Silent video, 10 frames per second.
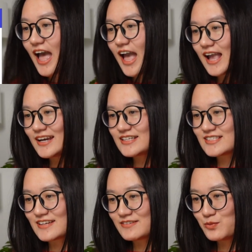
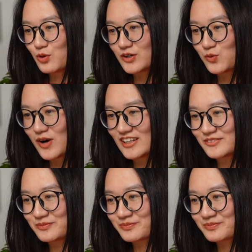87.1.
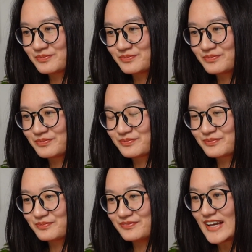
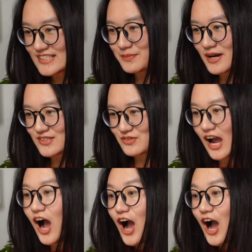That's a pass, right?